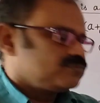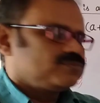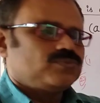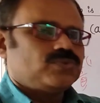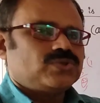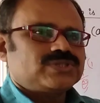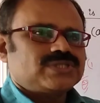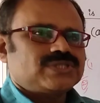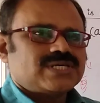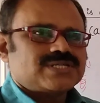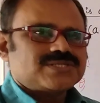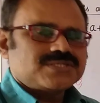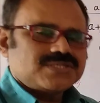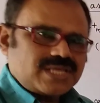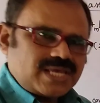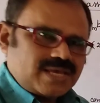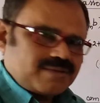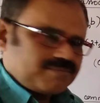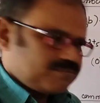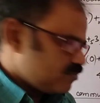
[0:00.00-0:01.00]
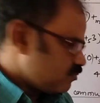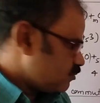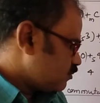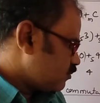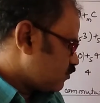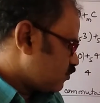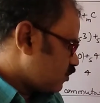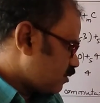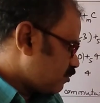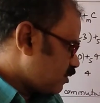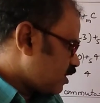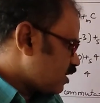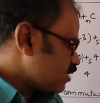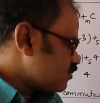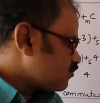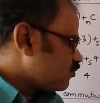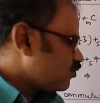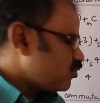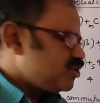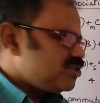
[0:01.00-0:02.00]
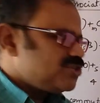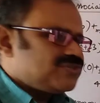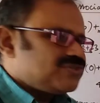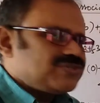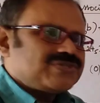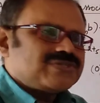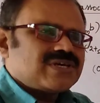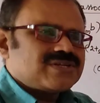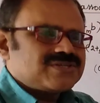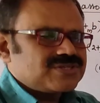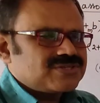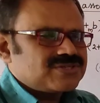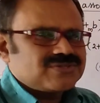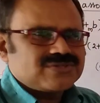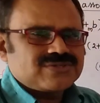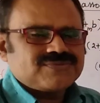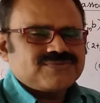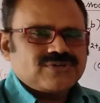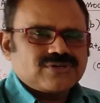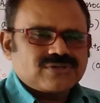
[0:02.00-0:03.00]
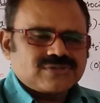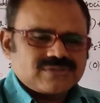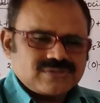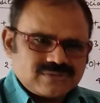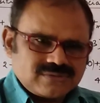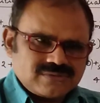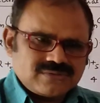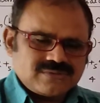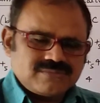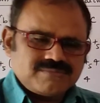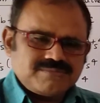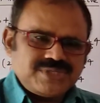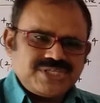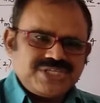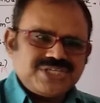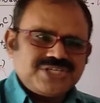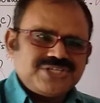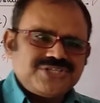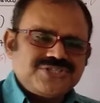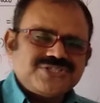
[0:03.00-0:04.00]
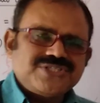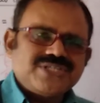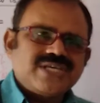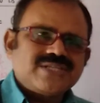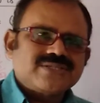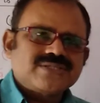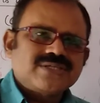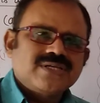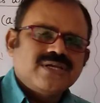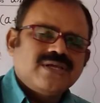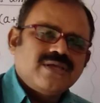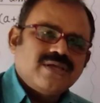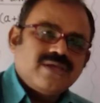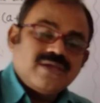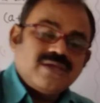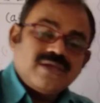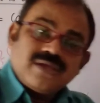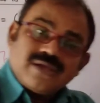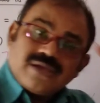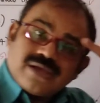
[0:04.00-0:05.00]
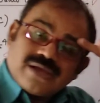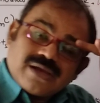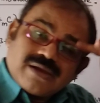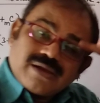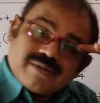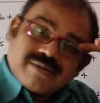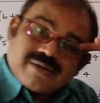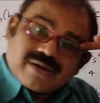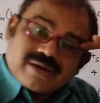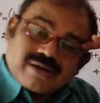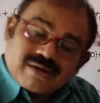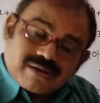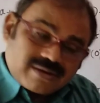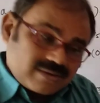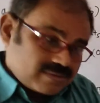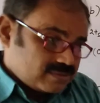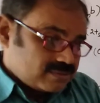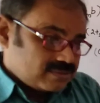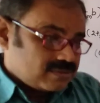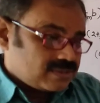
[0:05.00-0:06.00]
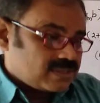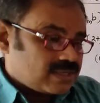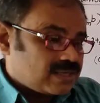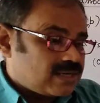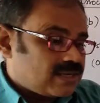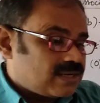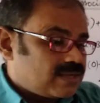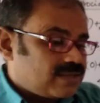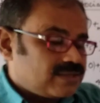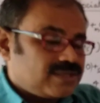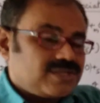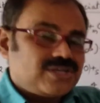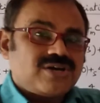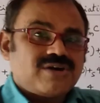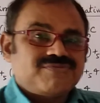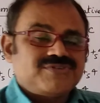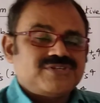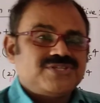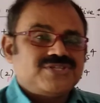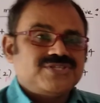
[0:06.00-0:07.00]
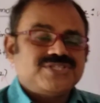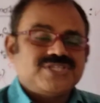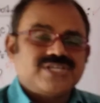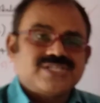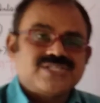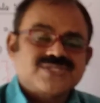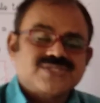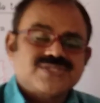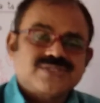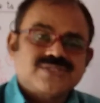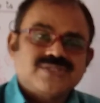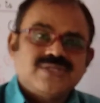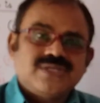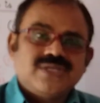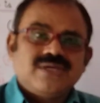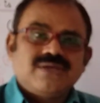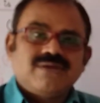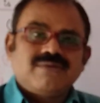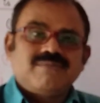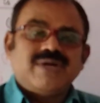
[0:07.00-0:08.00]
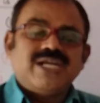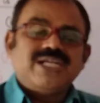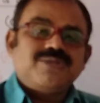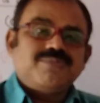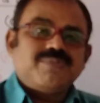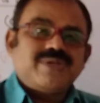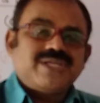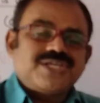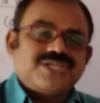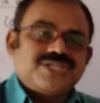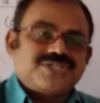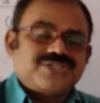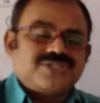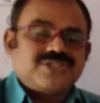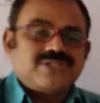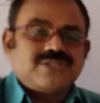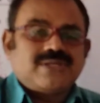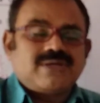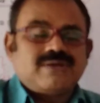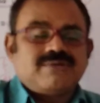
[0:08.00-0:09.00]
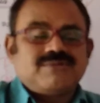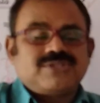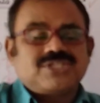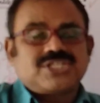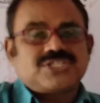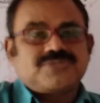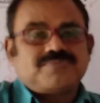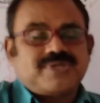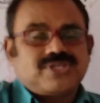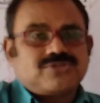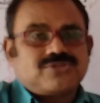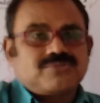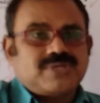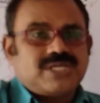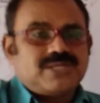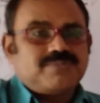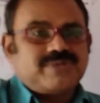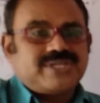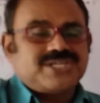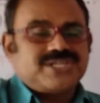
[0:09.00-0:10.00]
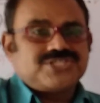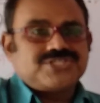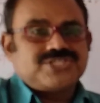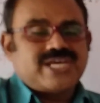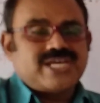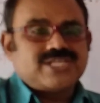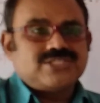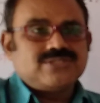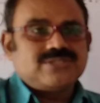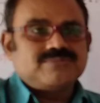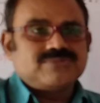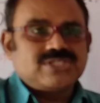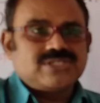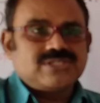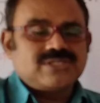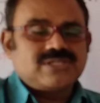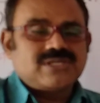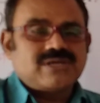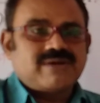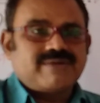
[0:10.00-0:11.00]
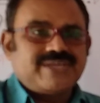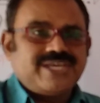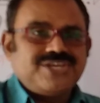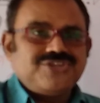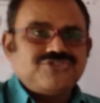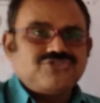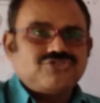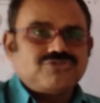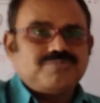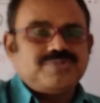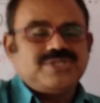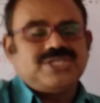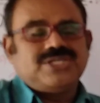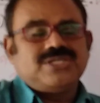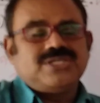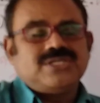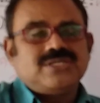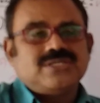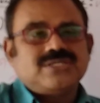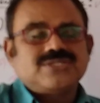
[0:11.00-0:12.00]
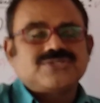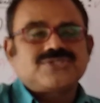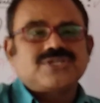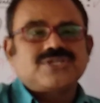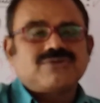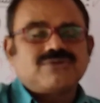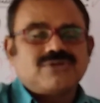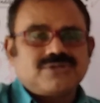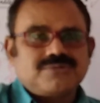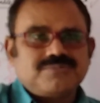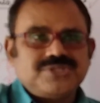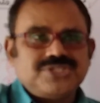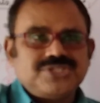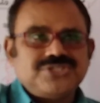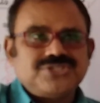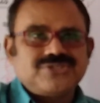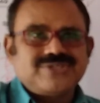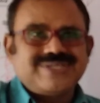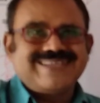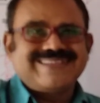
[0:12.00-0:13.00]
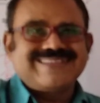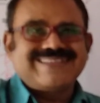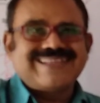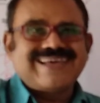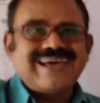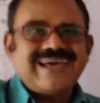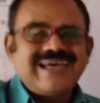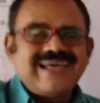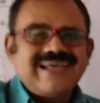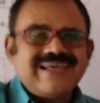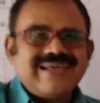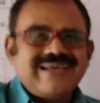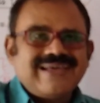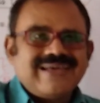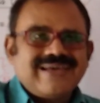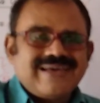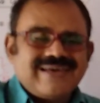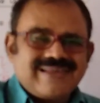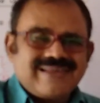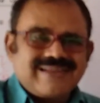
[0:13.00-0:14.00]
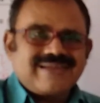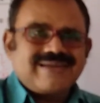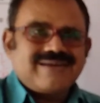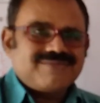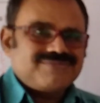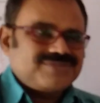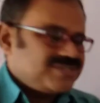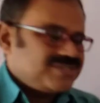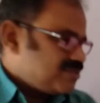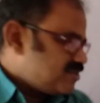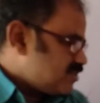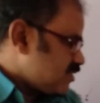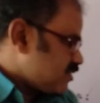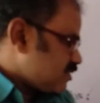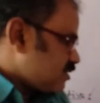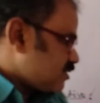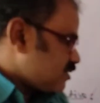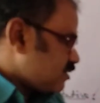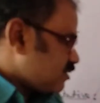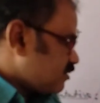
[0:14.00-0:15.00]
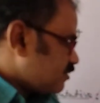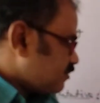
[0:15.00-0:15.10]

Both are same. Why? Because 4 into 6 or 6 into 4. Being integers, the ring of integers multiplication in the with respect to multiplication axiom, the ring of A into B is equal to B into A in the ring of integers.